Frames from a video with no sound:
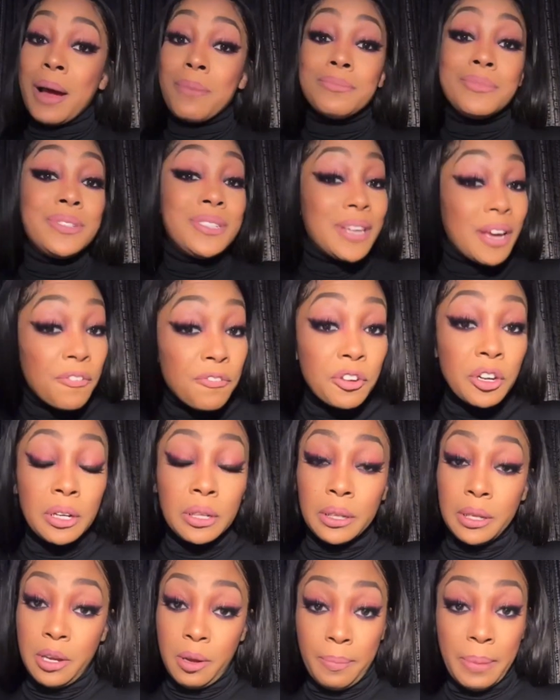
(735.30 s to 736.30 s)
I'm
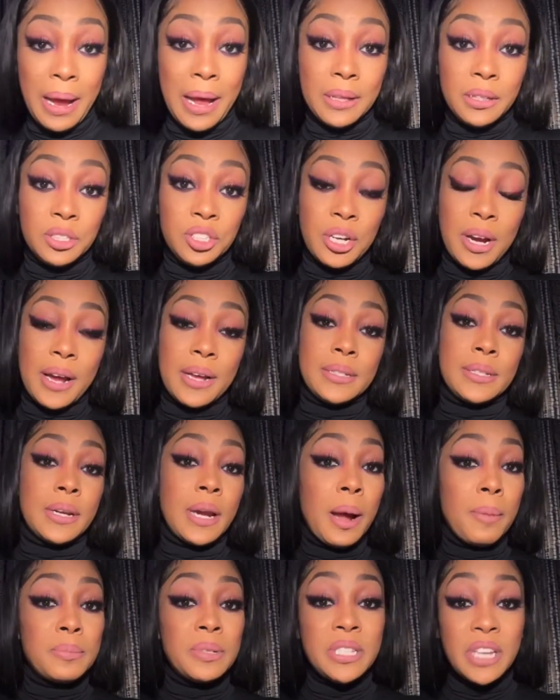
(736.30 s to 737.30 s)
definitely
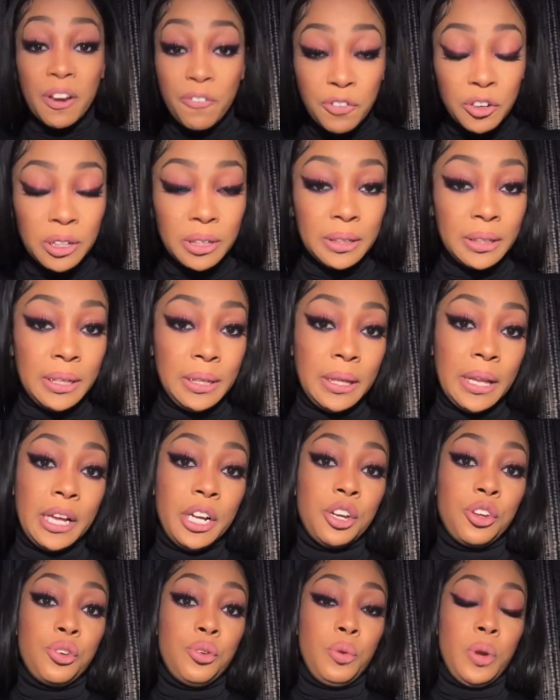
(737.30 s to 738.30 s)
apologizing. I'm definitely
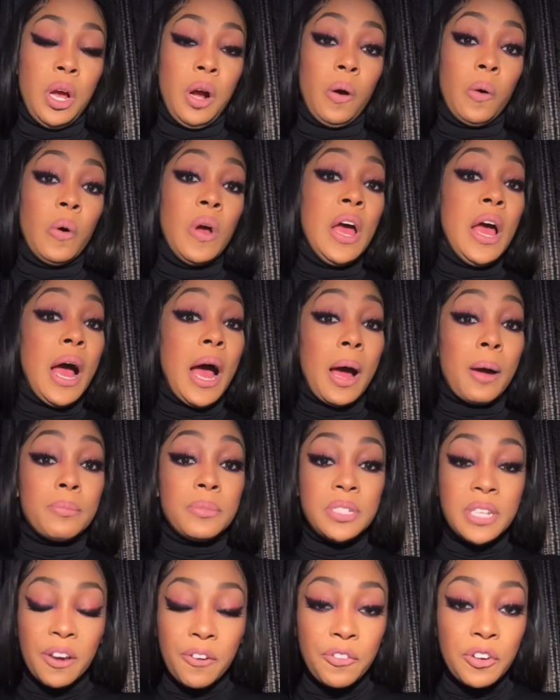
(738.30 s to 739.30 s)
letting you know.
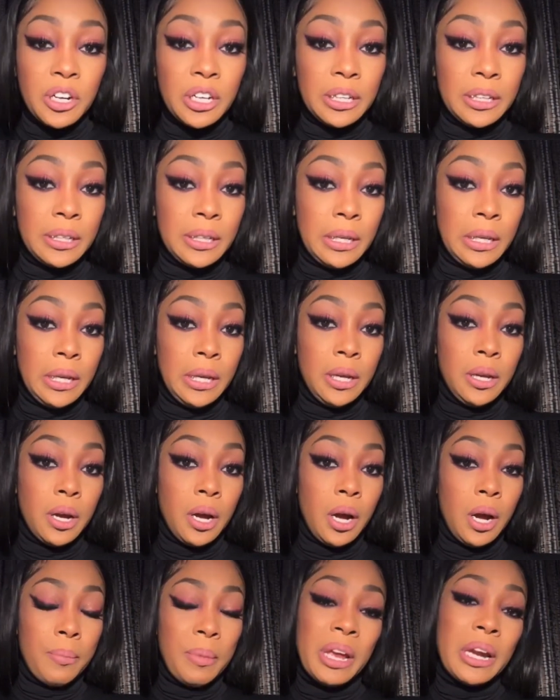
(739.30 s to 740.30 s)
I'm definitely,
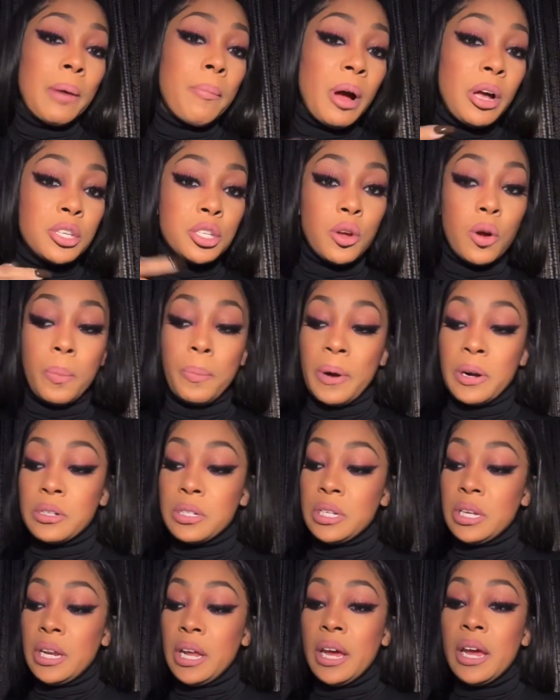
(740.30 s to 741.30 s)
and I'm also a
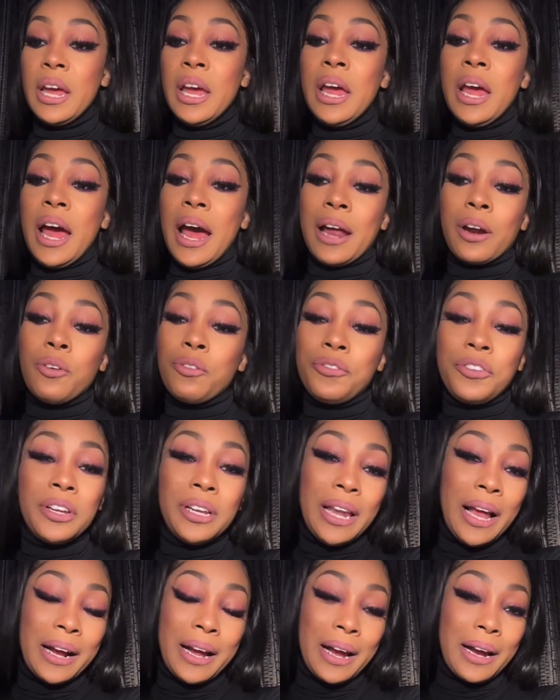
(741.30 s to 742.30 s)
person that I don't
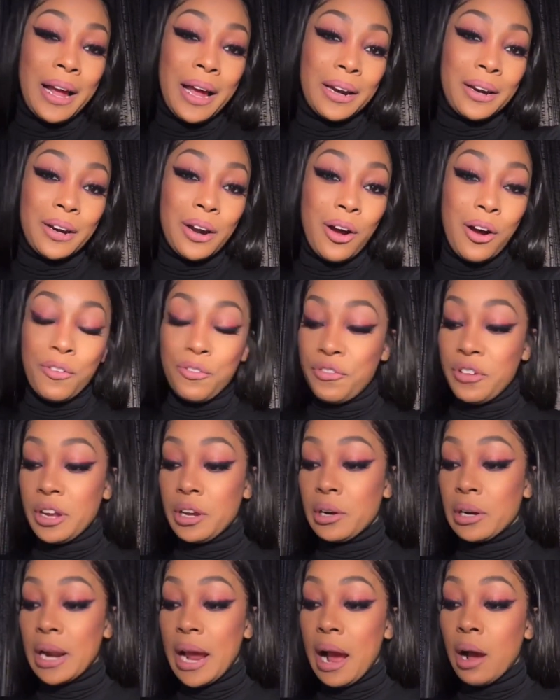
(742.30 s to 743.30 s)
feel like I got it all
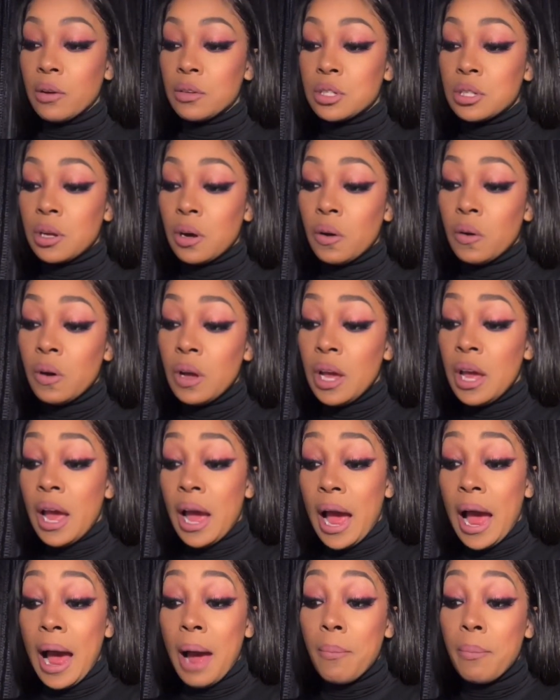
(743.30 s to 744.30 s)
figured out. So
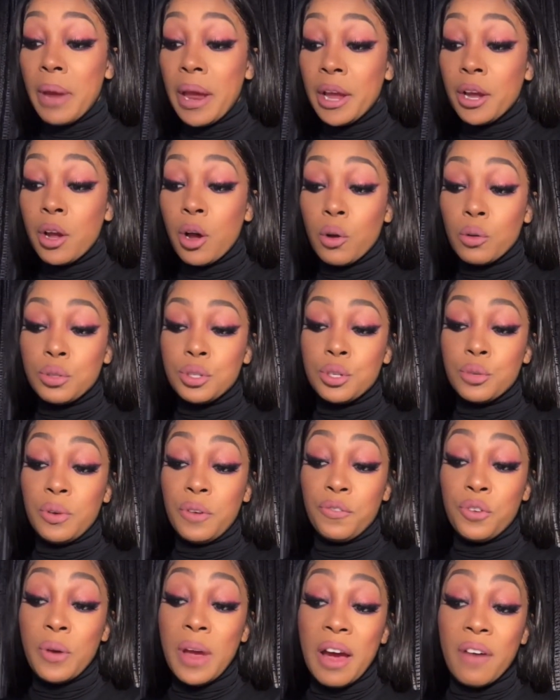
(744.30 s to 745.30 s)
I may go
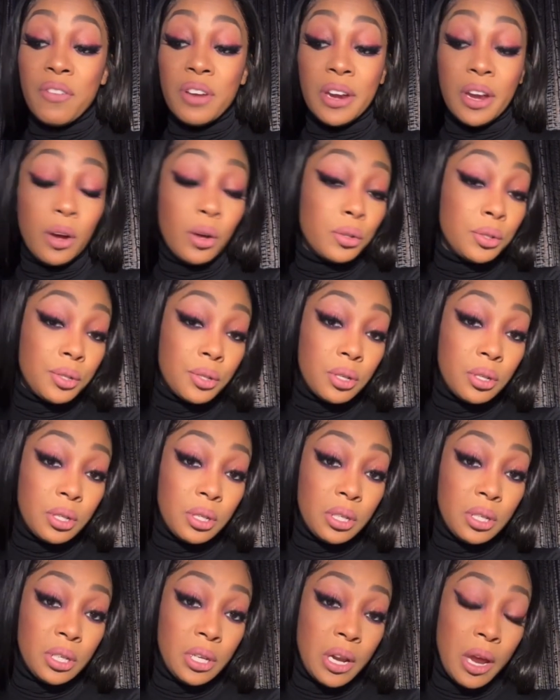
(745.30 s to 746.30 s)
to, if you have an elder
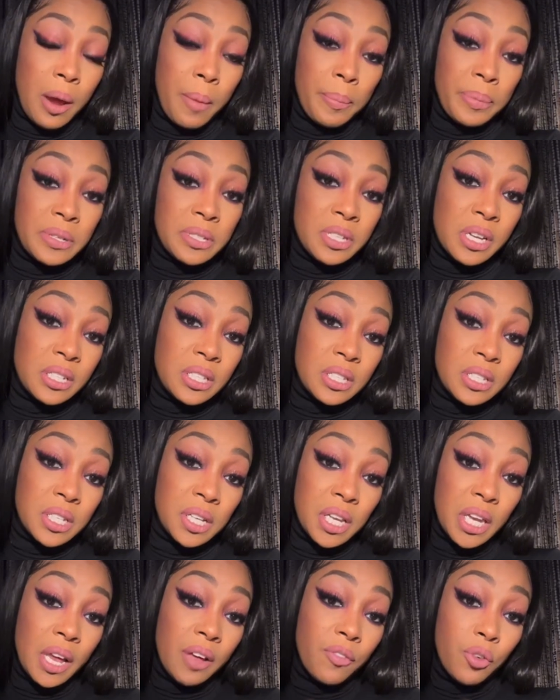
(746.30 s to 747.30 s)
that
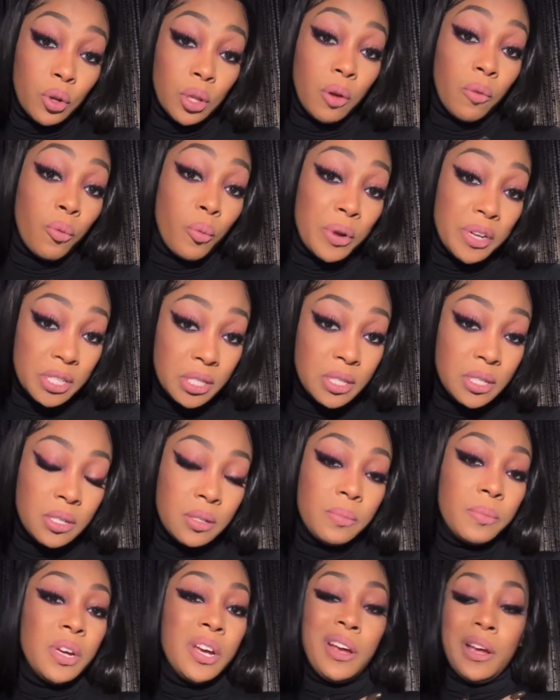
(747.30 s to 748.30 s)
possesses a level of
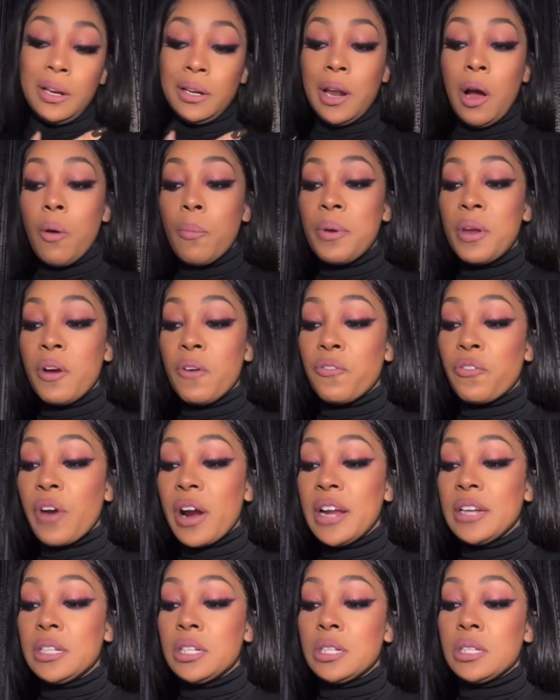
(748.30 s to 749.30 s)
wisdom, don't be
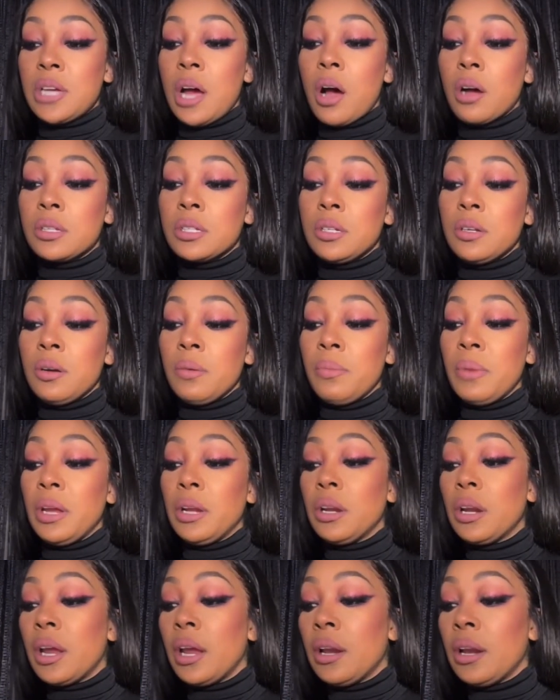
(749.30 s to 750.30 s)
afraid to talk to them
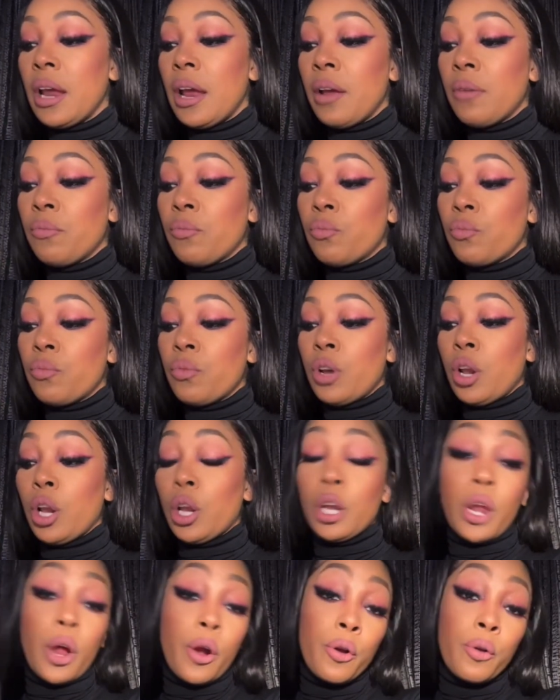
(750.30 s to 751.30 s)
and
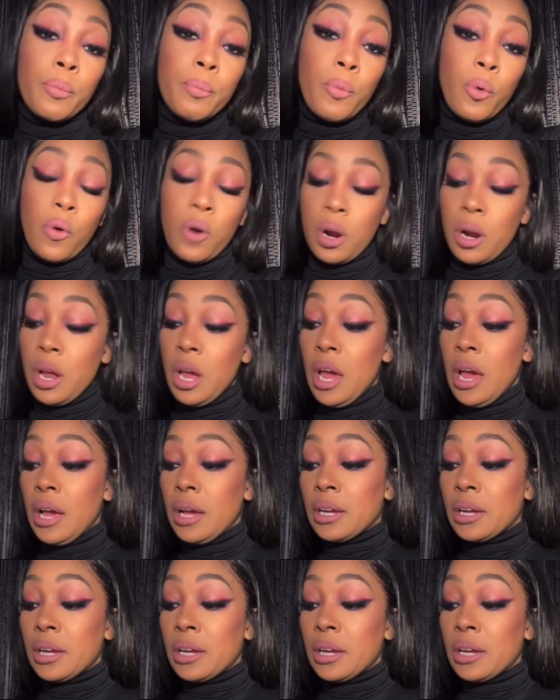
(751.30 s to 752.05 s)
learn more.